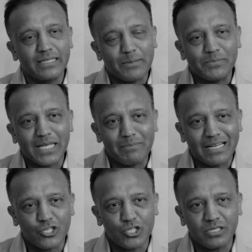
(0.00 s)
tips I
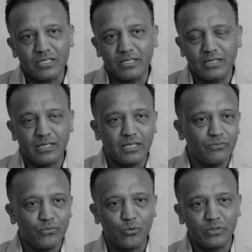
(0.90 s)
mentioned, the
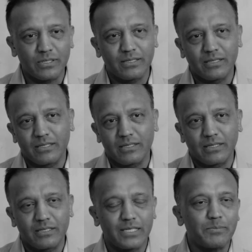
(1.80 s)
4
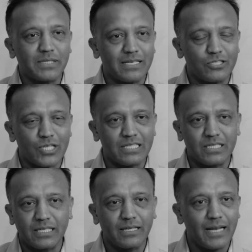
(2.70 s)
tips I
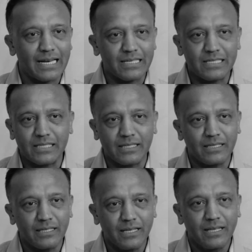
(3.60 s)
suggested:
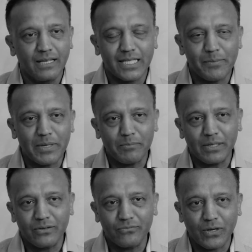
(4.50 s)
clarity,
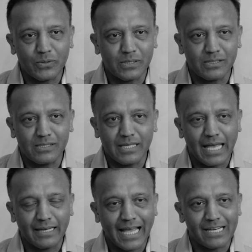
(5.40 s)
commitment, focus,
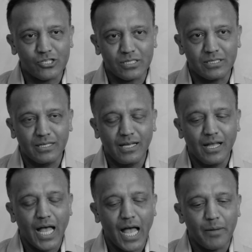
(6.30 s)
and action.
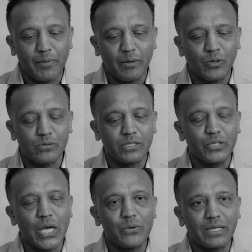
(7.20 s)
And also
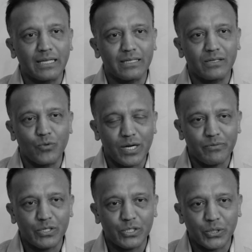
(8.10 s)
know that
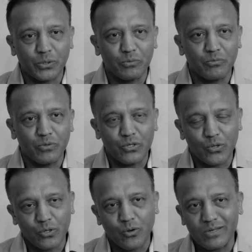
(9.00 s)
whatever you do,
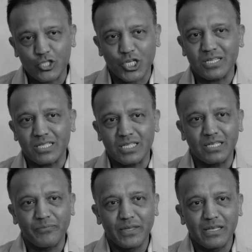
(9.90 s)
you're on a journey.
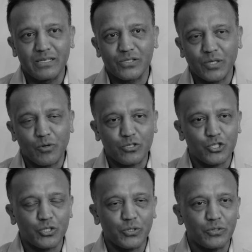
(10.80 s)
So what
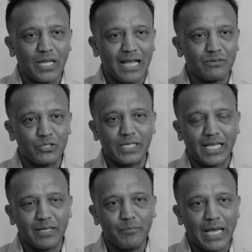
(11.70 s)
you do now,
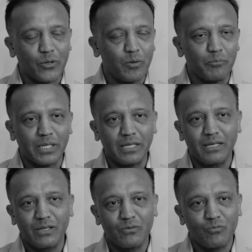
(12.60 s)
today, might not
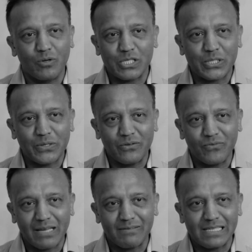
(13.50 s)
be what you're doing in
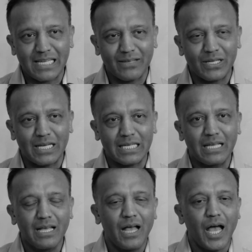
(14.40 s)
5 years down the line.
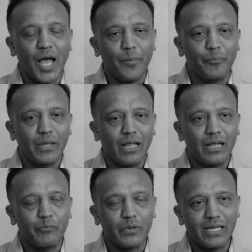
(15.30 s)

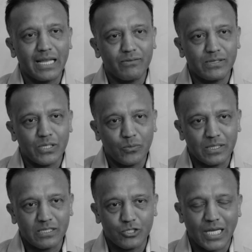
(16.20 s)
Because life is
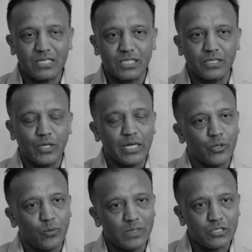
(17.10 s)
always changing,
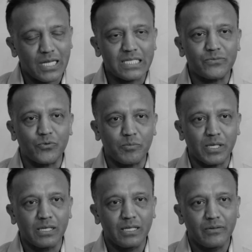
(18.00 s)
you're always transforming.